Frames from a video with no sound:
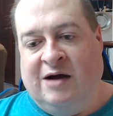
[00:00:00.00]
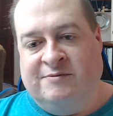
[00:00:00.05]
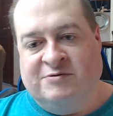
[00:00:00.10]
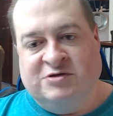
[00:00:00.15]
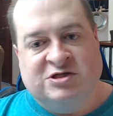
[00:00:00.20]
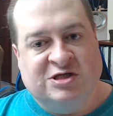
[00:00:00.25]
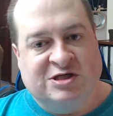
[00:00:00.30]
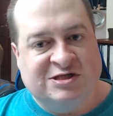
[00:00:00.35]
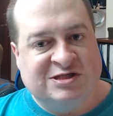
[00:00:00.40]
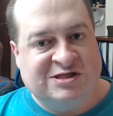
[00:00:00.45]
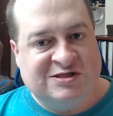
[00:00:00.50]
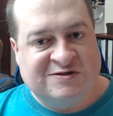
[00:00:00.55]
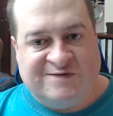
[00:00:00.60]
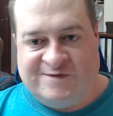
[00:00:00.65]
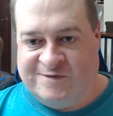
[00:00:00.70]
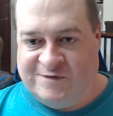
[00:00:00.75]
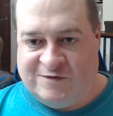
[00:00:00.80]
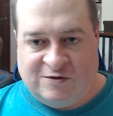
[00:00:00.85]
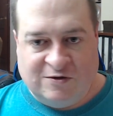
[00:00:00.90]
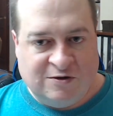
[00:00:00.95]
just
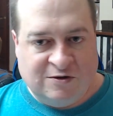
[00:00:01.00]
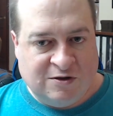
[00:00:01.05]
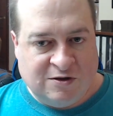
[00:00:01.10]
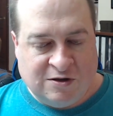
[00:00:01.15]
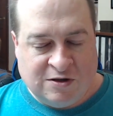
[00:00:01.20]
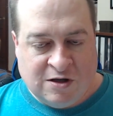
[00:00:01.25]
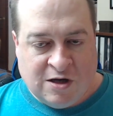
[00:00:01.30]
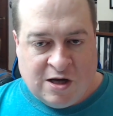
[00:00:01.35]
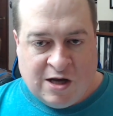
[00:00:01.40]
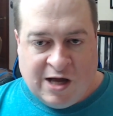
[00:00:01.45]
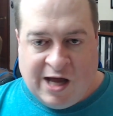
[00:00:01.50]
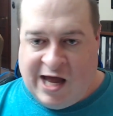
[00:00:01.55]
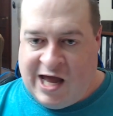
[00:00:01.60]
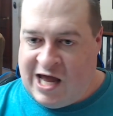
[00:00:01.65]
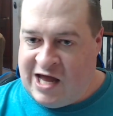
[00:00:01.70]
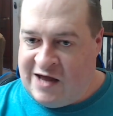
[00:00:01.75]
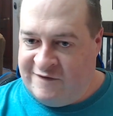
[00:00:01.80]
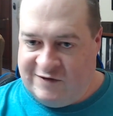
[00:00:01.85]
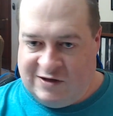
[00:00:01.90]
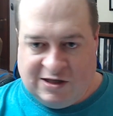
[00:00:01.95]
for
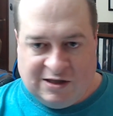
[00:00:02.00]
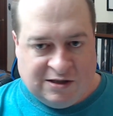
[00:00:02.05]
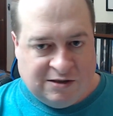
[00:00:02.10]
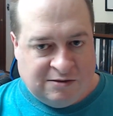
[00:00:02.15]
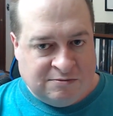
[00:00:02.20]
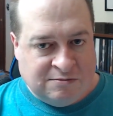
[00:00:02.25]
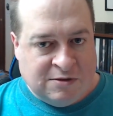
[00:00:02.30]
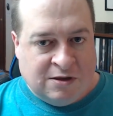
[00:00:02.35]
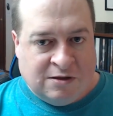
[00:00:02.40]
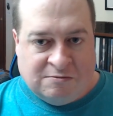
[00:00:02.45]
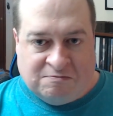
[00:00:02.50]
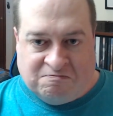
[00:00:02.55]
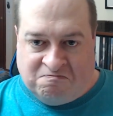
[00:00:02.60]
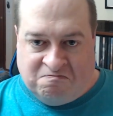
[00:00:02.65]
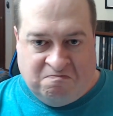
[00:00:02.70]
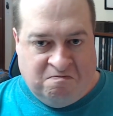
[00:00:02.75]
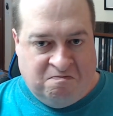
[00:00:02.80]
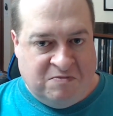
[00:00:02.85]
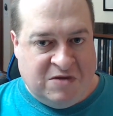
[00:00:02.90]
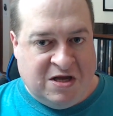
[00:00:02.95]
having
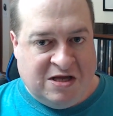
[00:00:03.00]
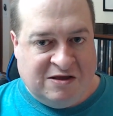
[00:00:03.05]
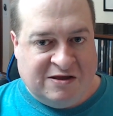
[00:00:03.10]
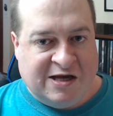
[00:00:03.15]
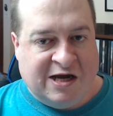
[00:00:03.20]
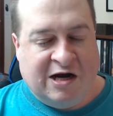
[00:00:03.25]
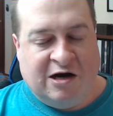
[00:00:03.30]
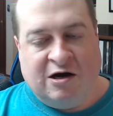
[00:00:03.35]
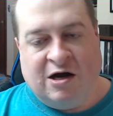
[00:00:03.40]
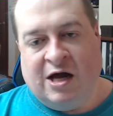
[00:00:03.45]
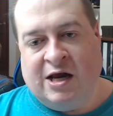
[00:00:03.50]
me there.